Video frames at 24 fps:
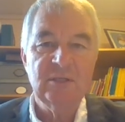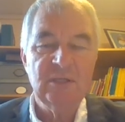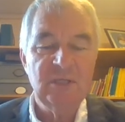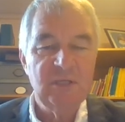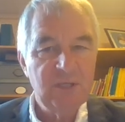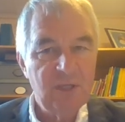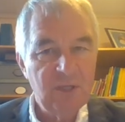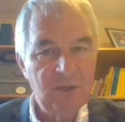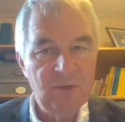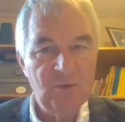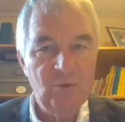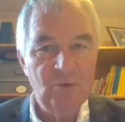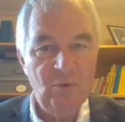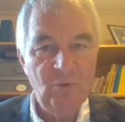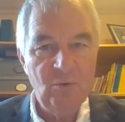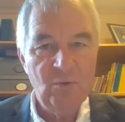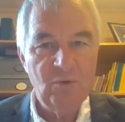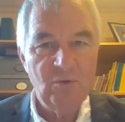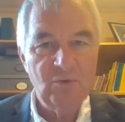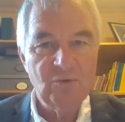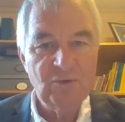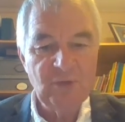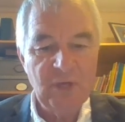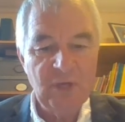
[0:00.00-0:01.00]
do
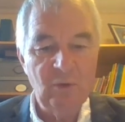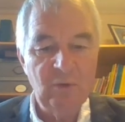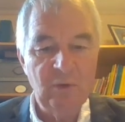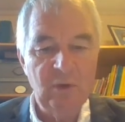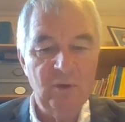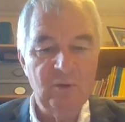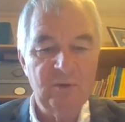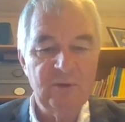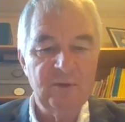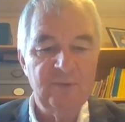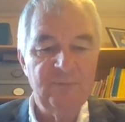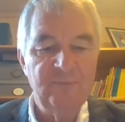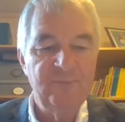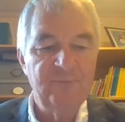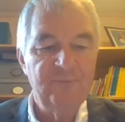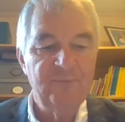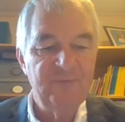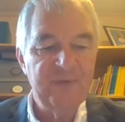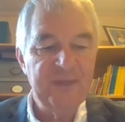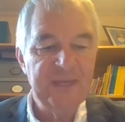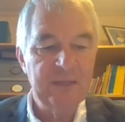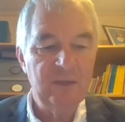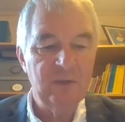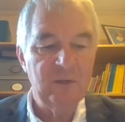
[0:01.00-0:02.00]
you no longer
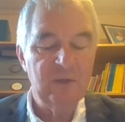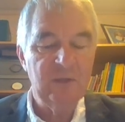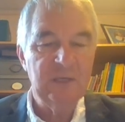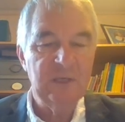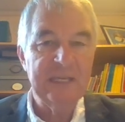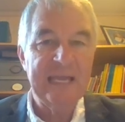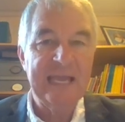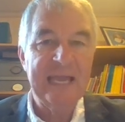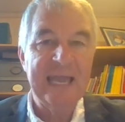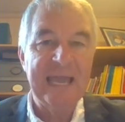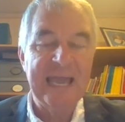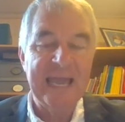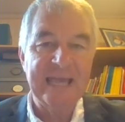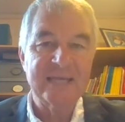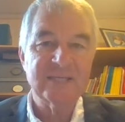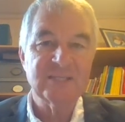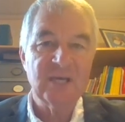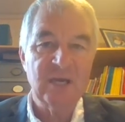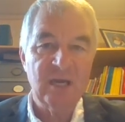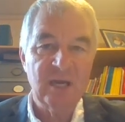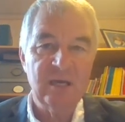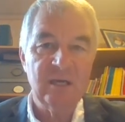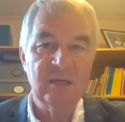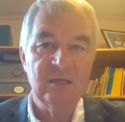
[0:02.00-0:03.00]
feel at
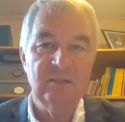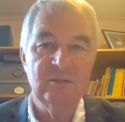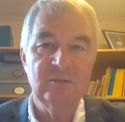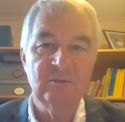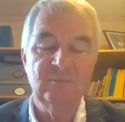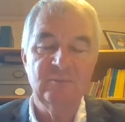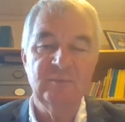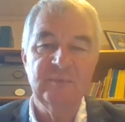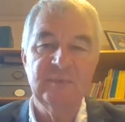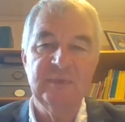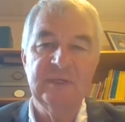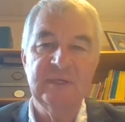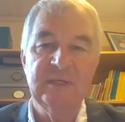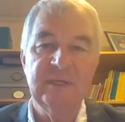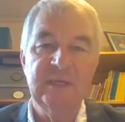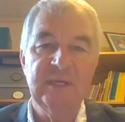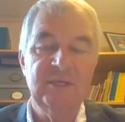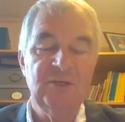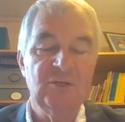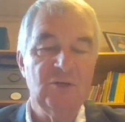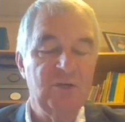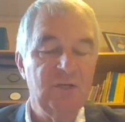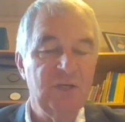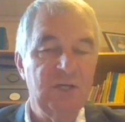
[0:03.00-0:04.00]
home
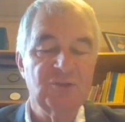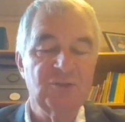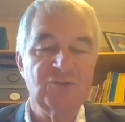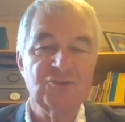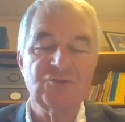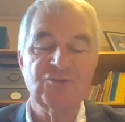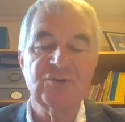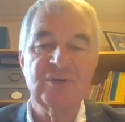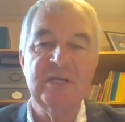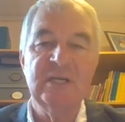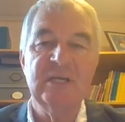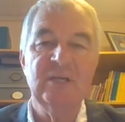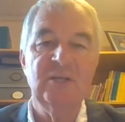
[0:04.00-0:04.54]
in your country,